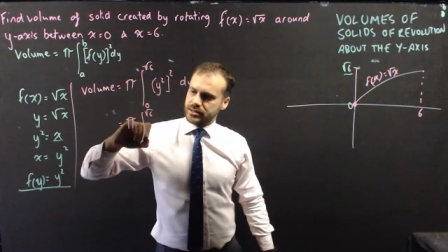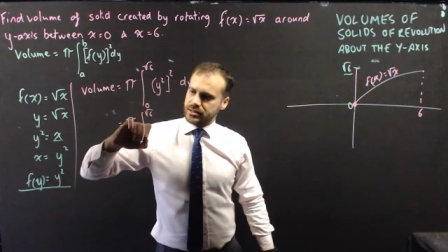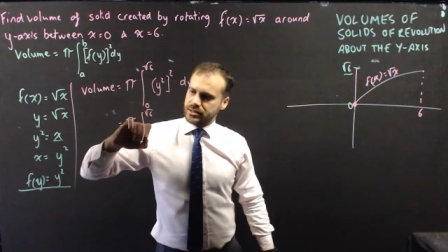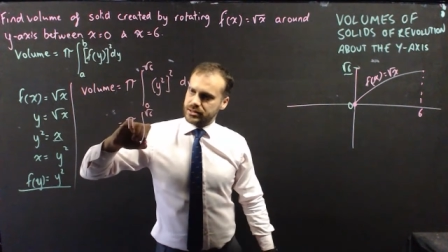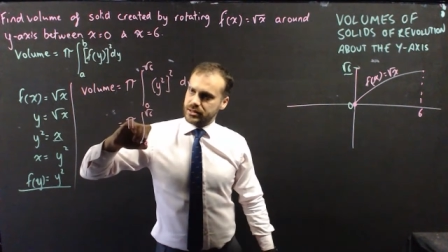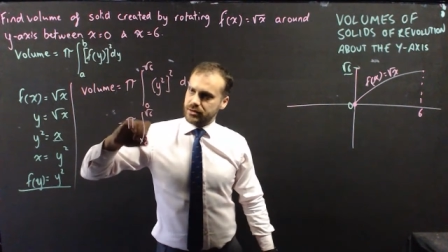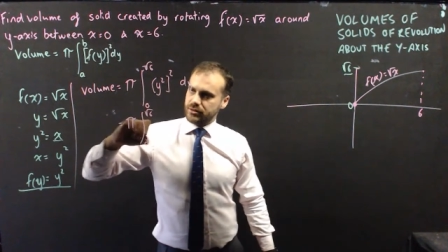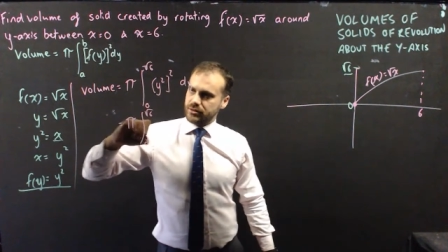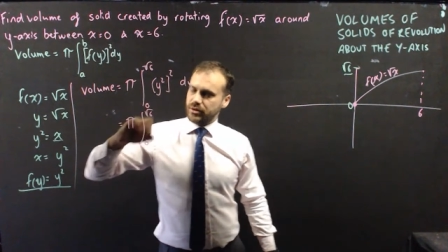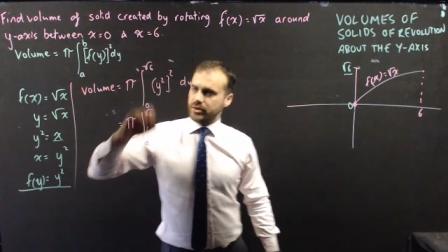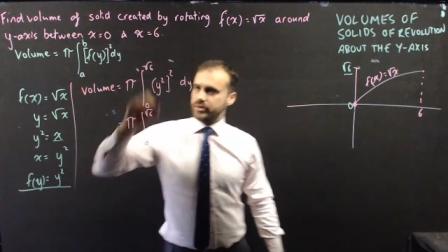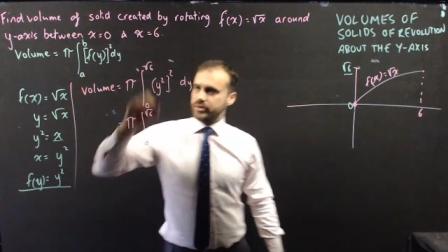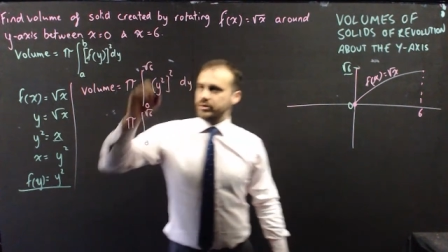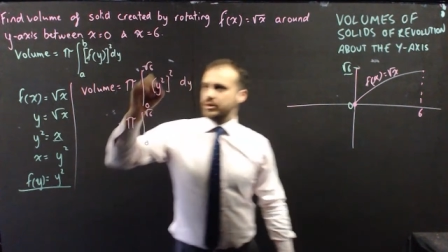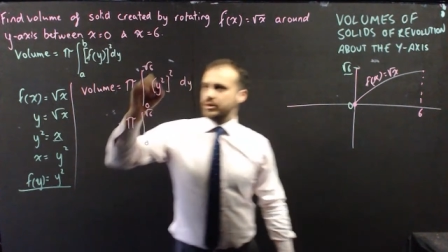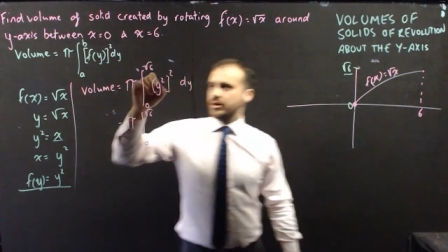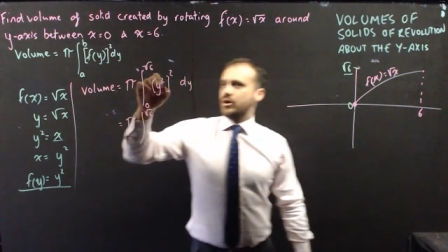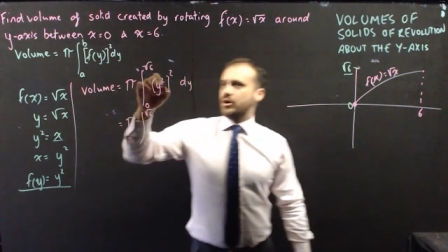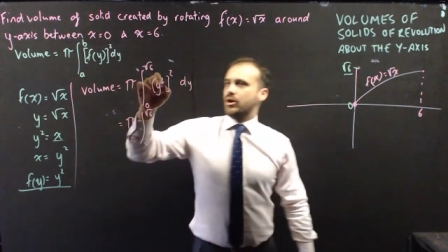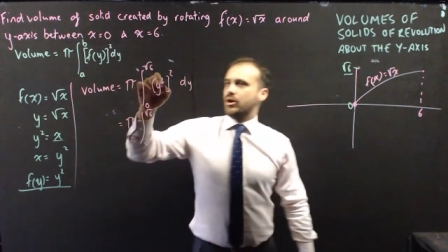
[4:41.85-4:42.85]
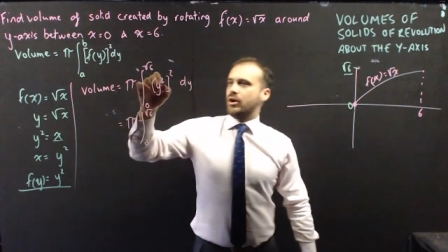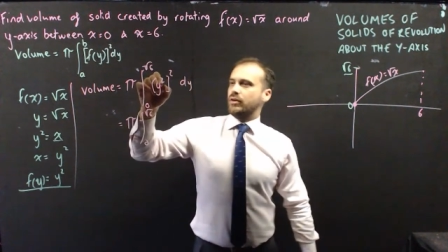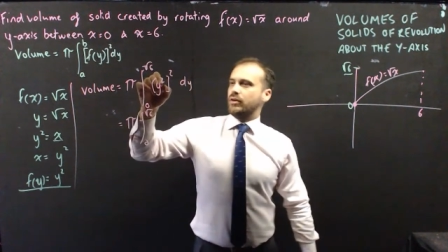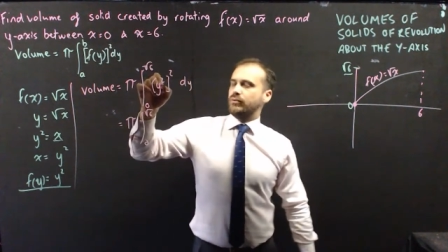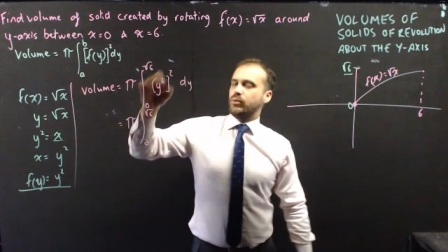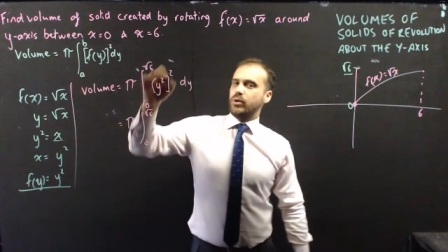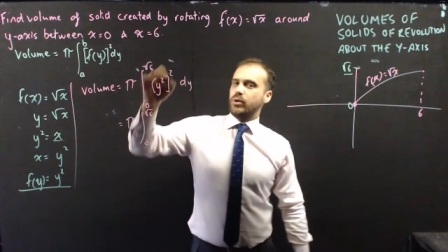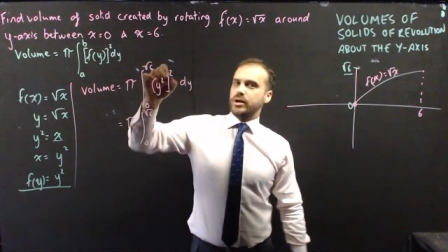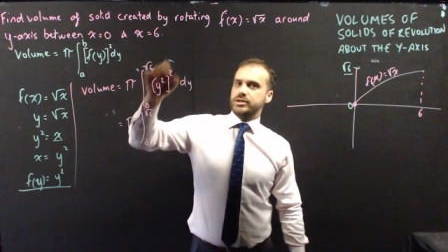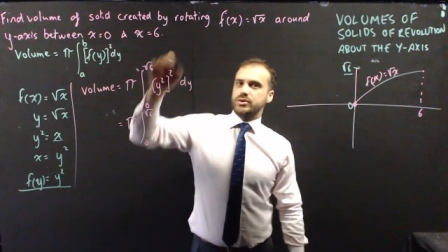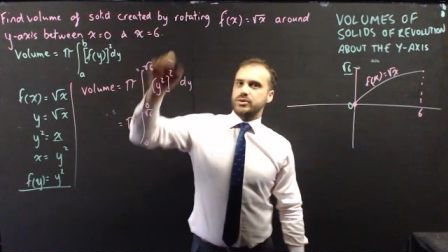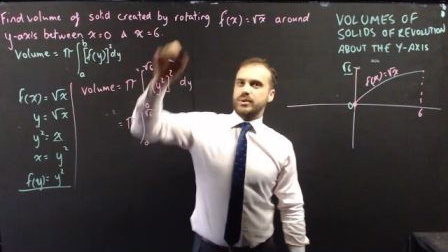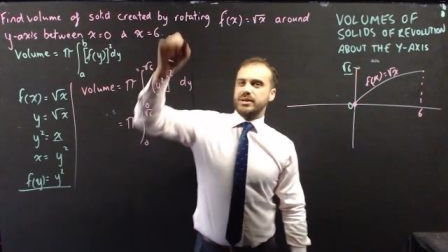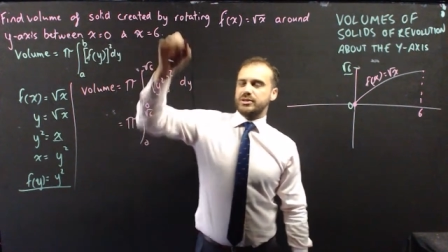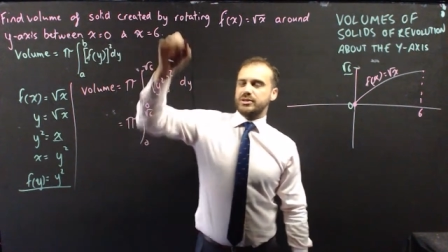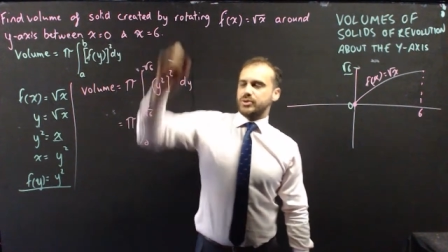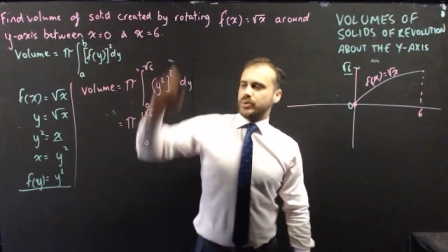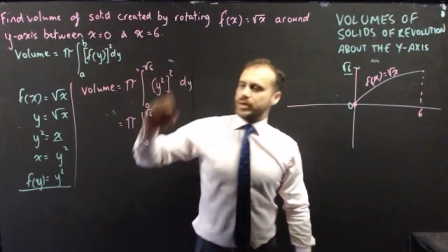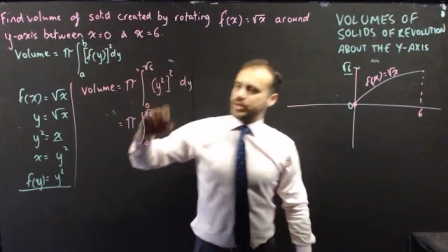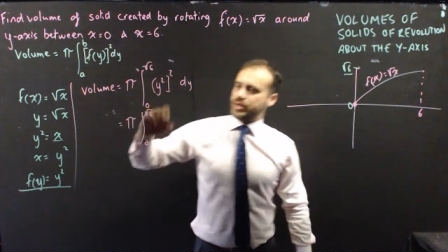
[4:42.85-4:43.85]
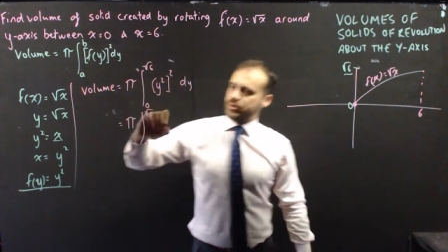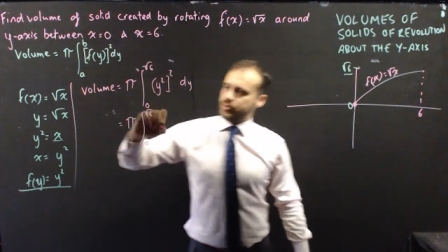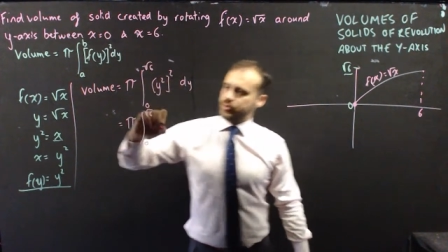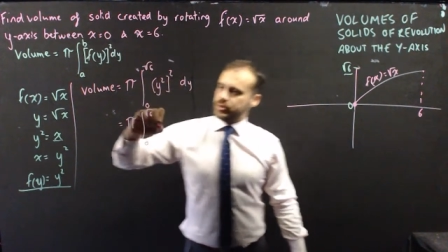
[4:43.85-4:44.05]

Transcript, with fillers: 0 of y squared squared,